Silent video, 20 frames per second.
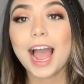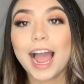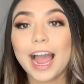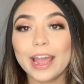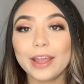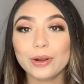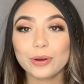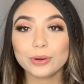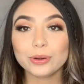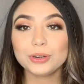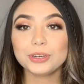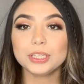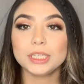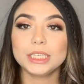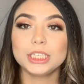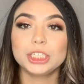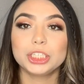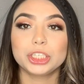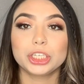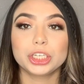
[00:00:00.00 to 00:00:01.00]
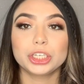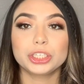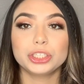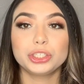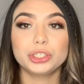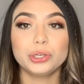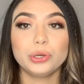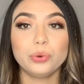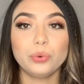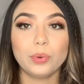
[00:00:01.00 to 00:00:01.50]
I ordered this shirt
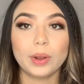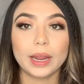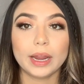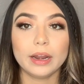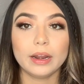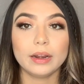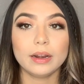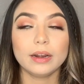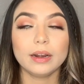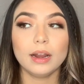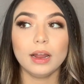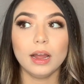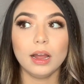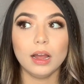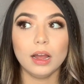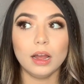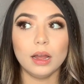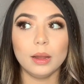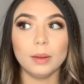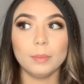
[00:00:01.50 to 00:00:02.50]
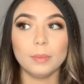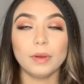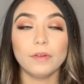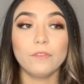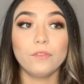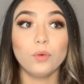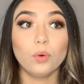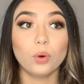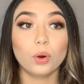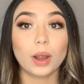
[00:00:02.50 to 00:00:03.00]
to wear
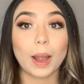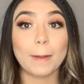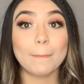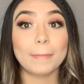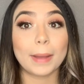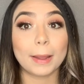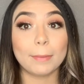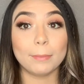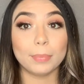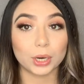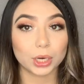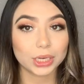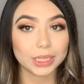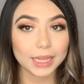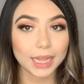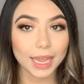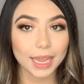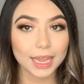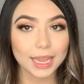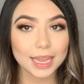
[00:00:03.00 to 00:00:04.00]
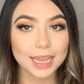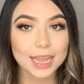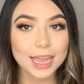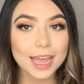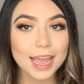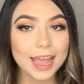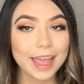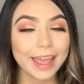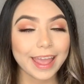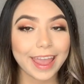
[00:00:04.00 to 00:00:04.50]
for my birthday,
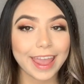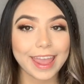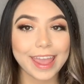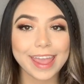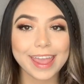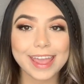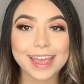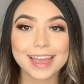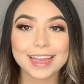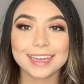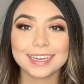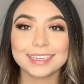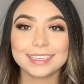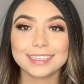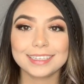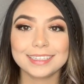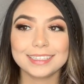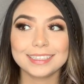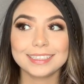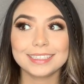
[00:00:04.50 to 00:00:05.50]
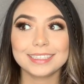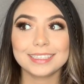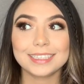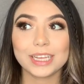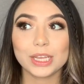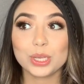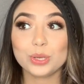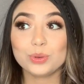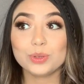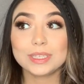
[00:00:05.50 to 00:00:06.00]
and
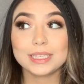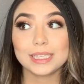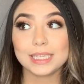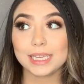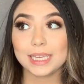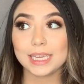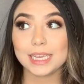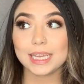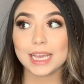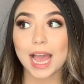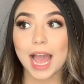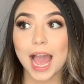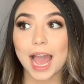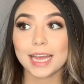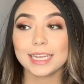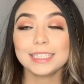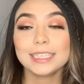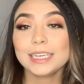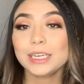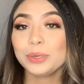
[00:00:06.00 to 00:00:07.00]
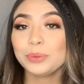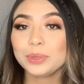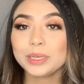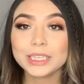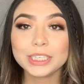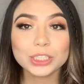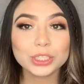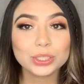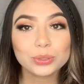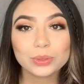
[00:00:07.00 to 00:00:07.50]
you see, I didn't
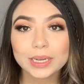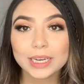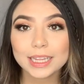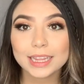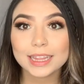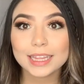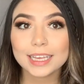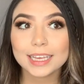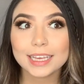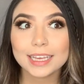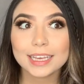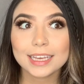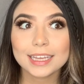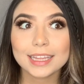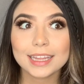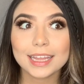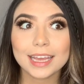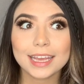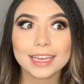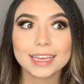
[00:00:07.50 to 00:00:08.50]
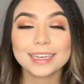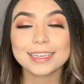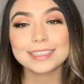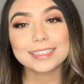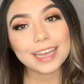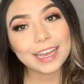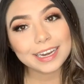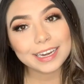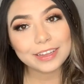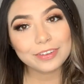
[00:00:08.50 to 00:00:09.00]
really do anything like
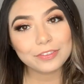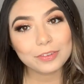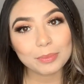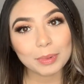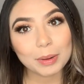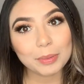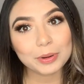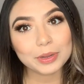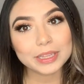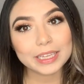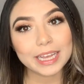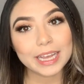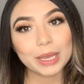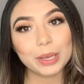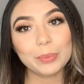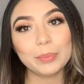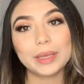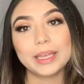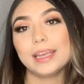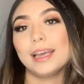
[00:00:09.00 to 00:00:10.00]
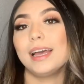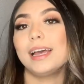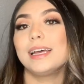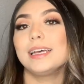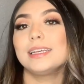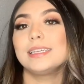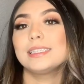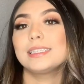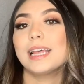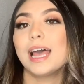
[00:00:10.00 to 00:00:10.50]
exciting for my birthday
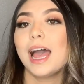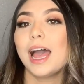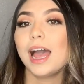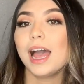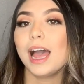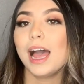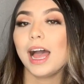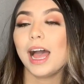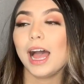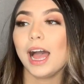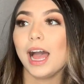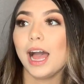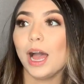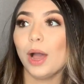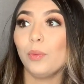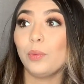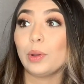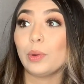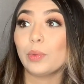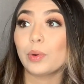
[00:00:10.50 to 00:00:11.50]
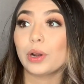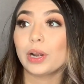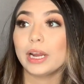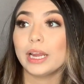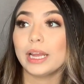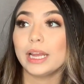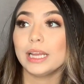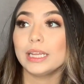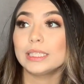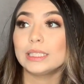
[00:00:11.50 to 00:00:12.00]
because we were
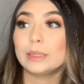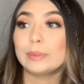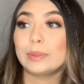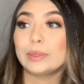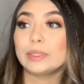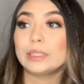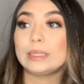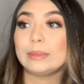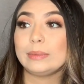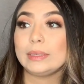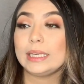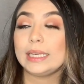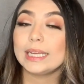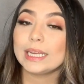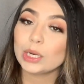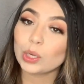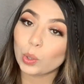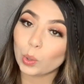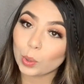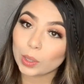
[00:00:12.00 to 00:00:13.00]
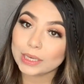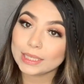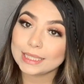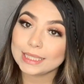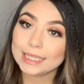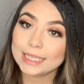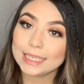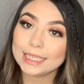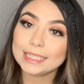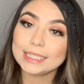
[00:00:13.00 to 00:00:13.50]
supposed to be in
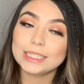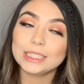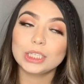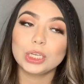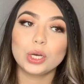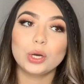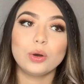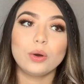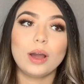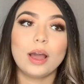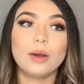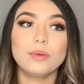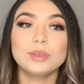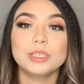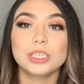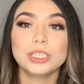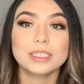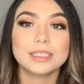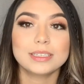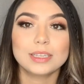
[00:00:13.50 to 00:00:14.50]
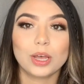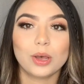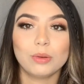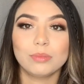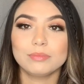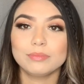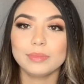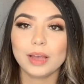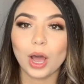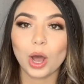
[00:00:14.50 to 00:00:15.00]
quarantine, so I was just
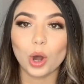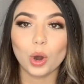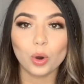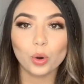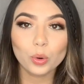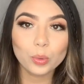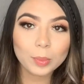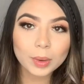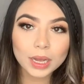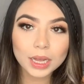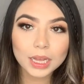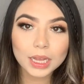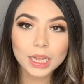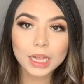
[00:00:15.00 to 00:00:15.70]
home.